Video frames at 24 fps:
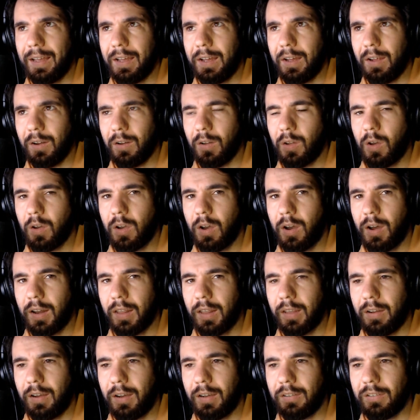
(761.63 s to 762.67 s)
a Long
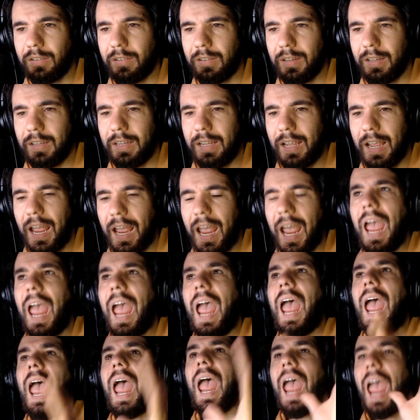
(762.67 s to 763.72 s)
Island iced tea,
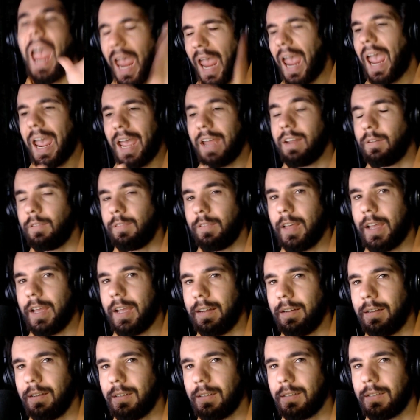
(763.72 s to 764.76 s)
and
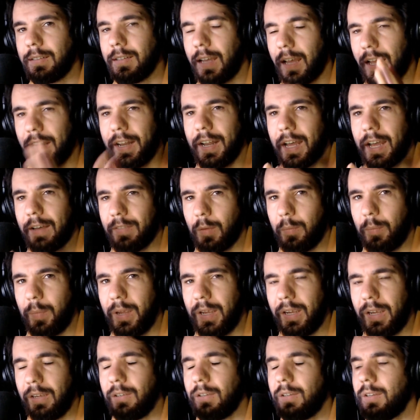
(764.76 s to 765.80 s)
then another
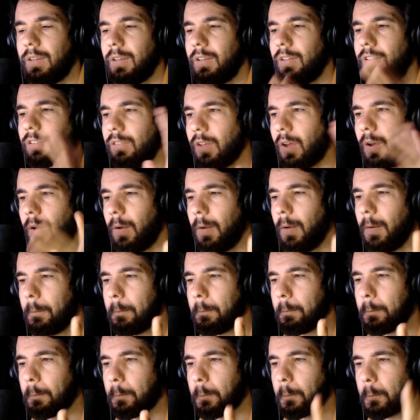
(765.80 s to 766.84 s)
beer. So
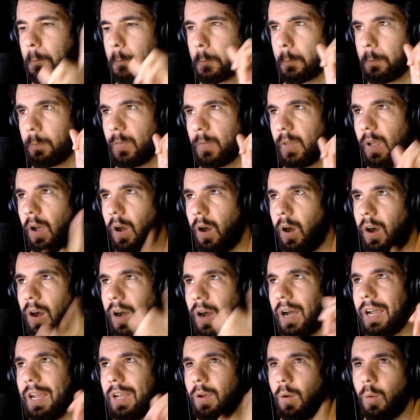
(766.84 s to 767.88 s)

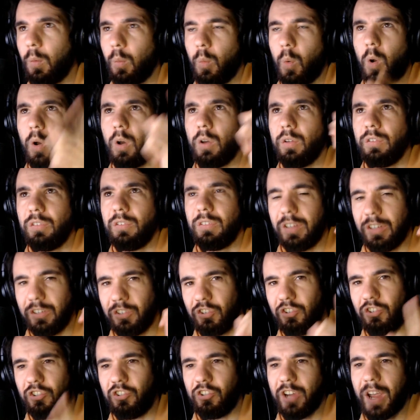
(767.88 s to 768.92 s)
I was
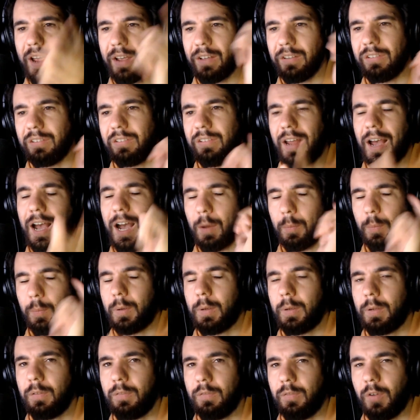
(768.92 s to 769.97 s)
jazzed up,
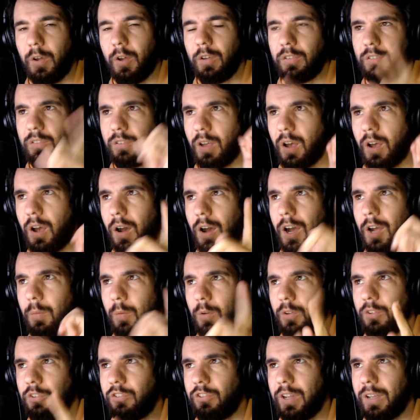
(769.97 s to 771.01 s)
folks. I
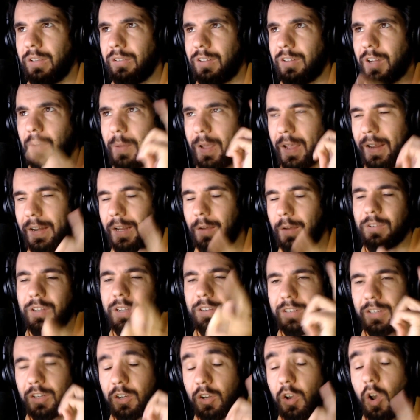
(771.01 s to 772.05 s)
was jazzed up. And there was
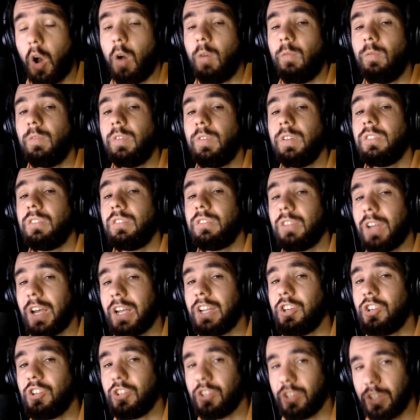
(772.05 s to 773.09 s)
actually a
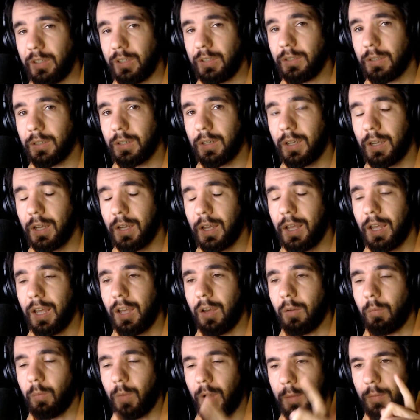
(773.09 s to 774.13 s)
conversation
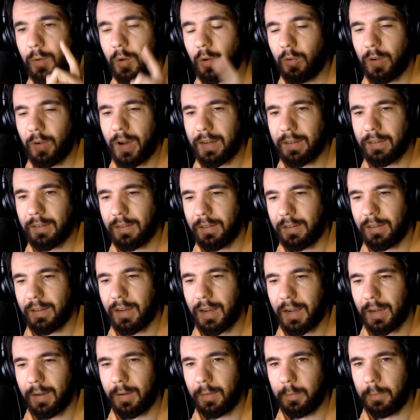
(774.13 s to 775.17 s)
when we were at
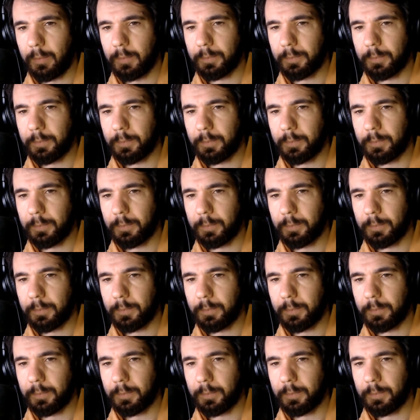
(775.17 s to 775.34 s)
the